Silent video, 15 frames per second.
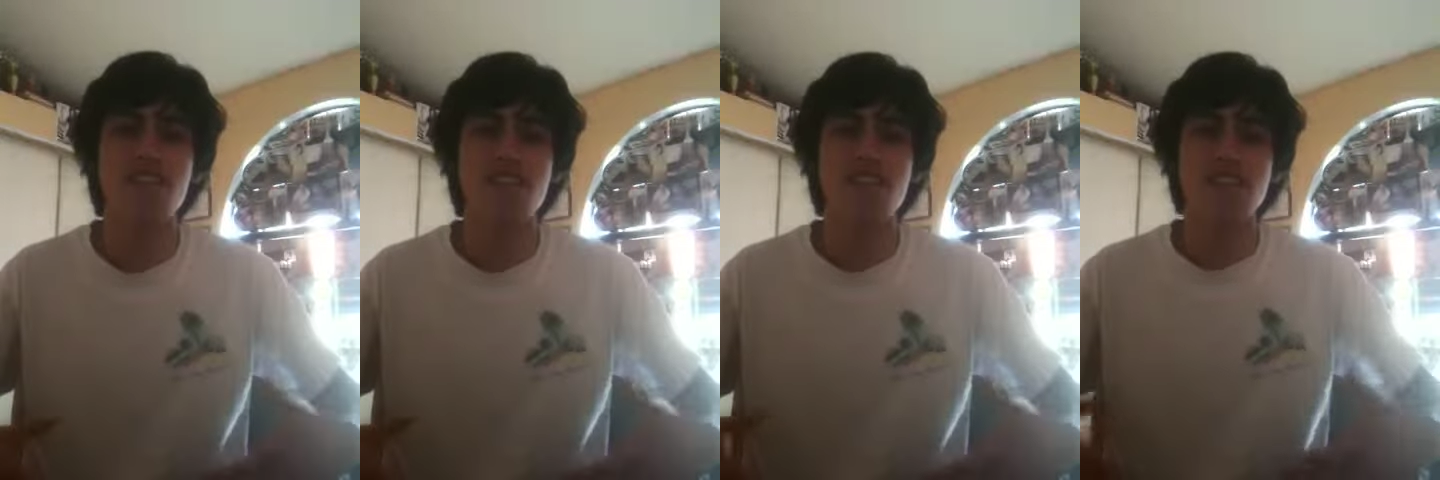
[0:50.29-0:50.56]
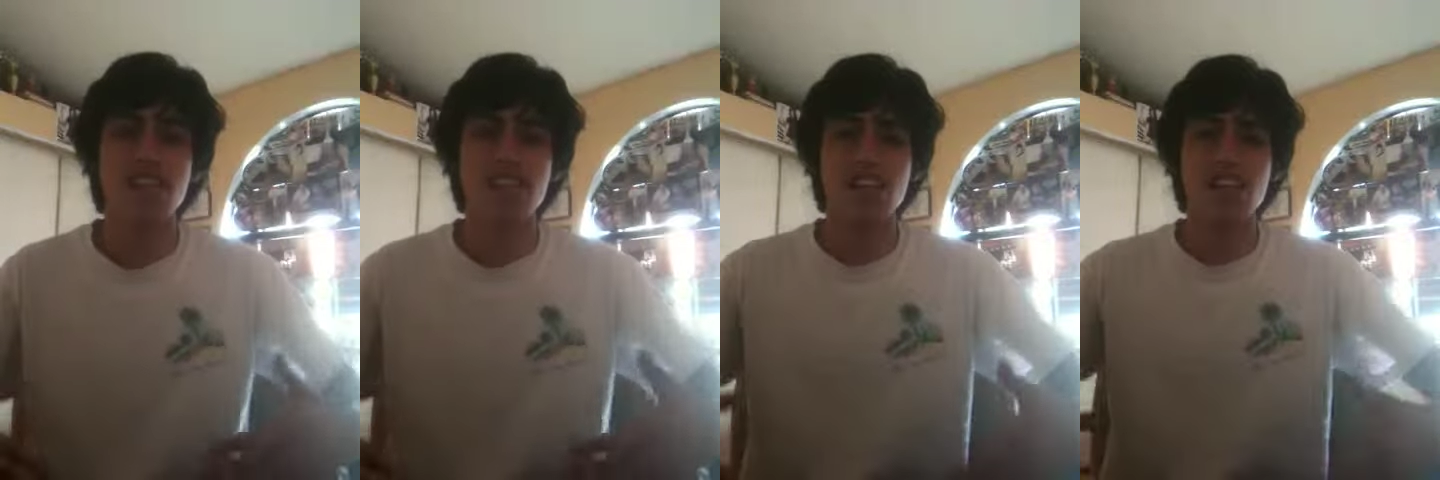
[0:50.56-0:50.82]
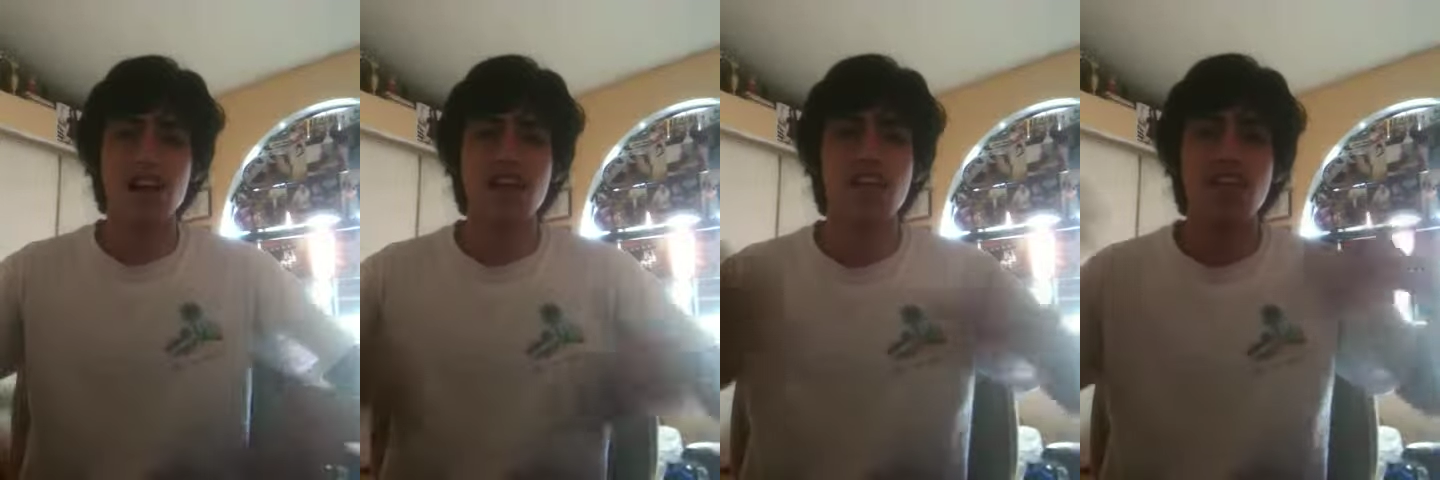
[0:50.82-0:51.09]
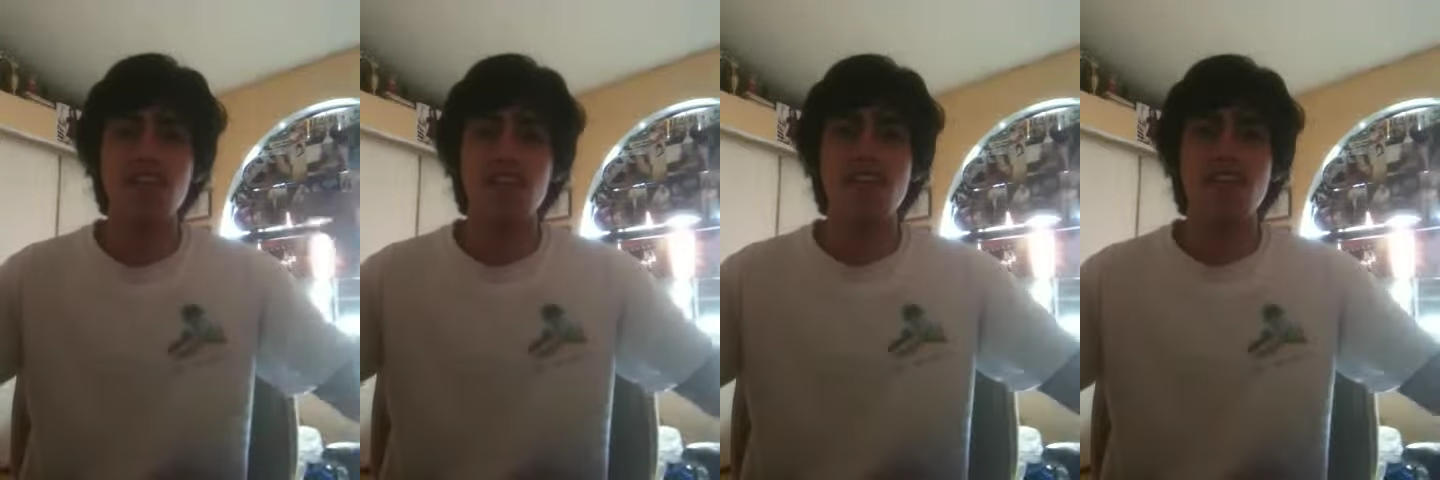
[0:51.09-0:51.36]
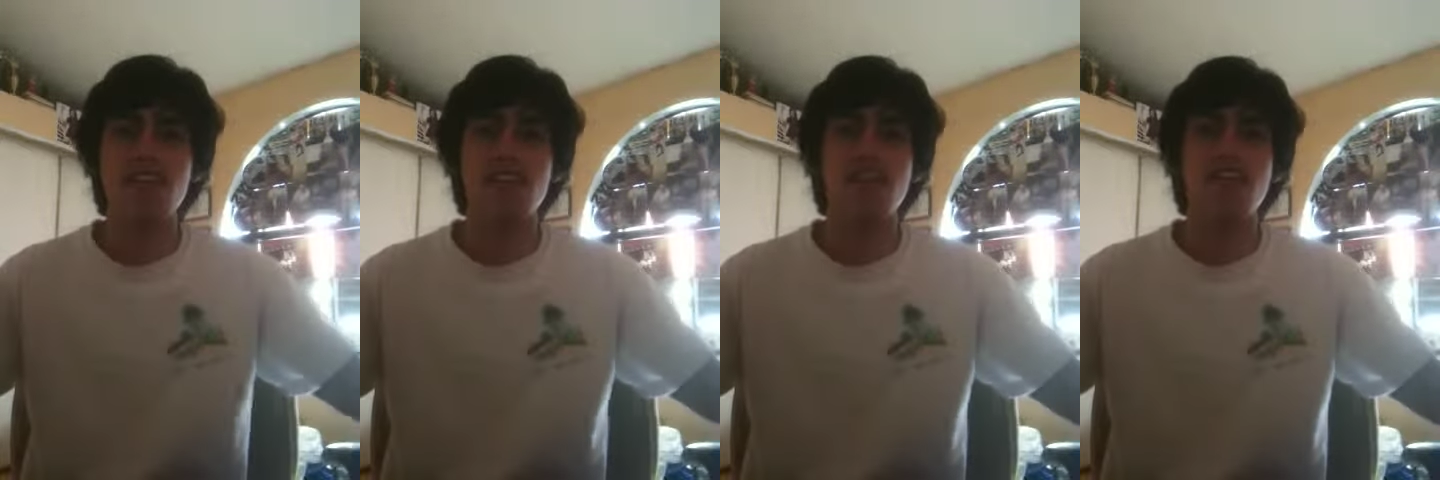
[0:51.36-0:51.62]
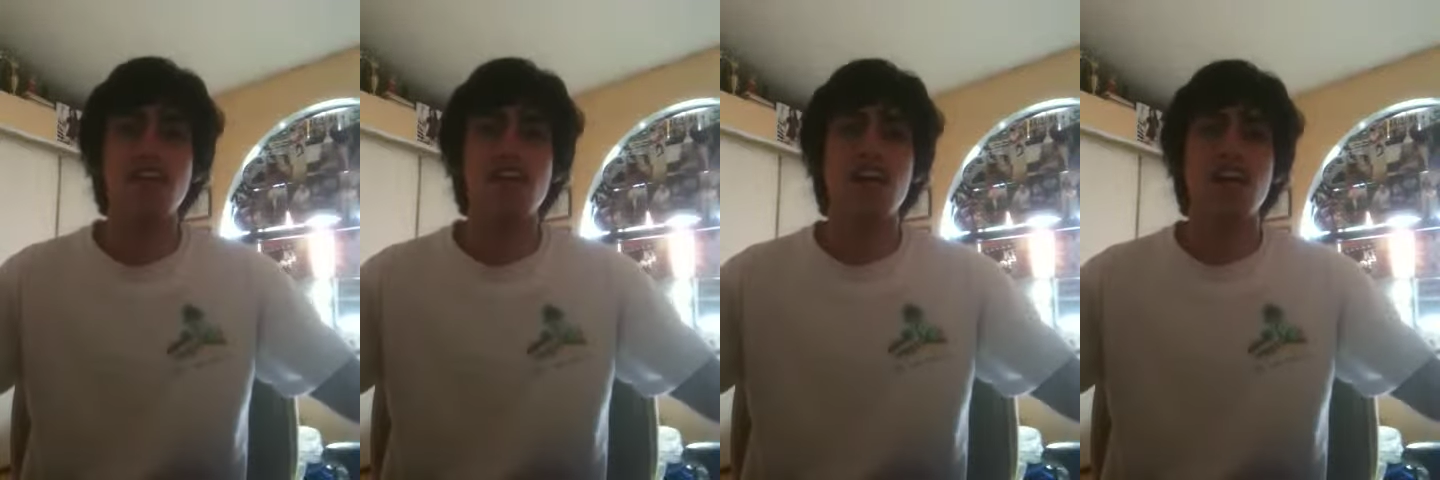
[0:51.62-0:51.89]
and love everything
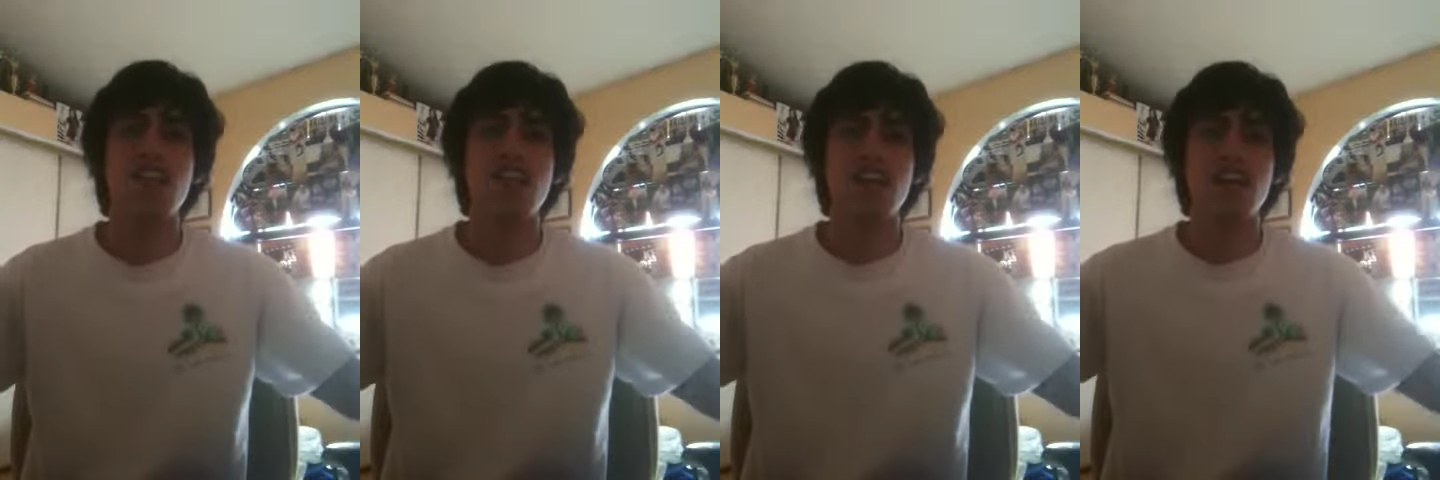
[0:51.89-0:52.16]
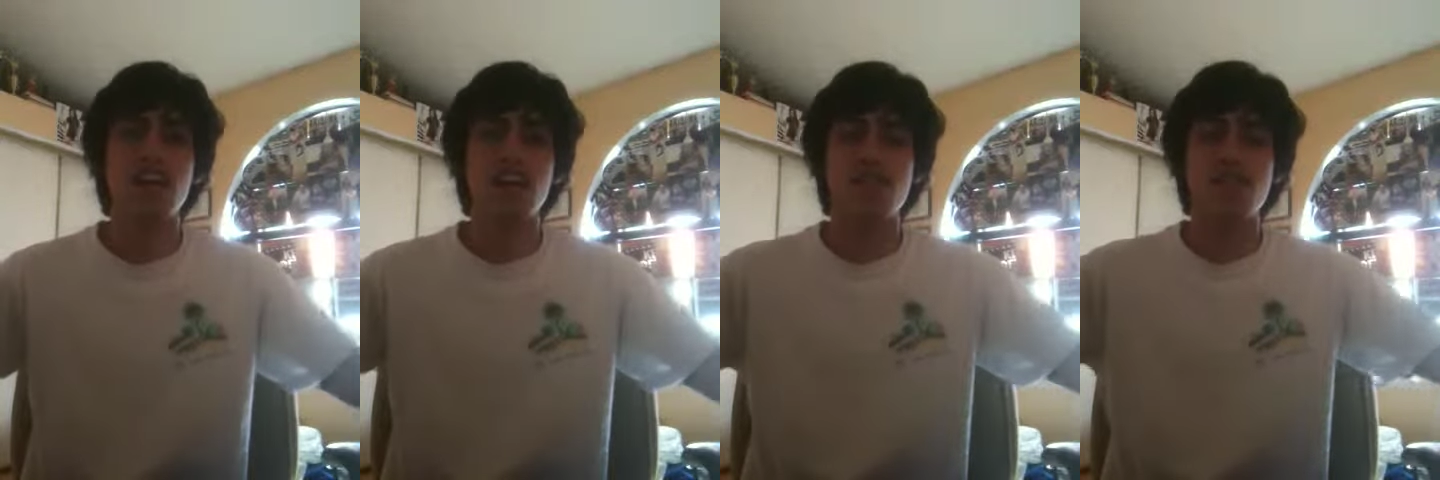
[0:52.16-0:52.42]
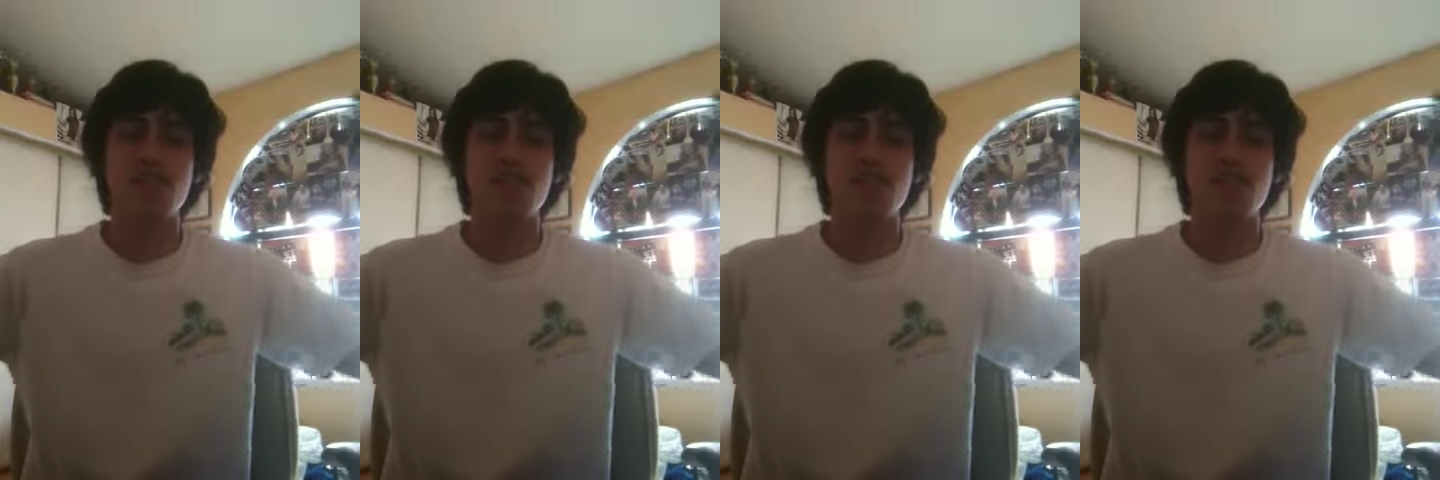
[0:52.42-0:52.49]
in life and that